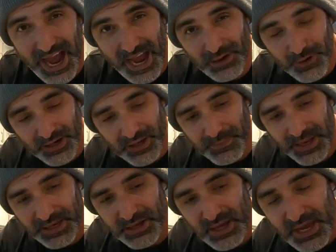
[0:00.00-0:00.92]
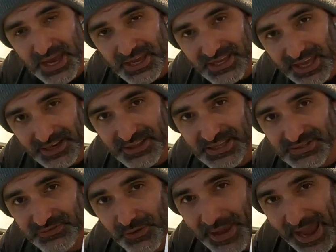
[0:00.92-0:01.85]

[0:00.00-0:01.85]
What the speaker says: I recommend getting this from